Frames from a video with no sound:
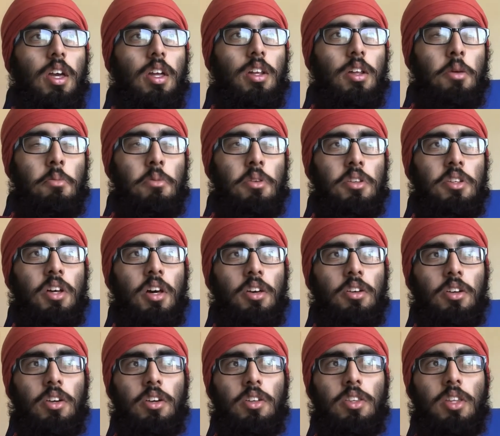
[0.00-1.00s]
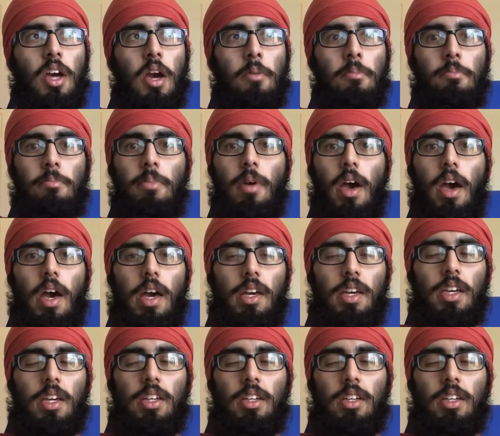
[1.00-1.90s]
and I've been telling you that I'm back,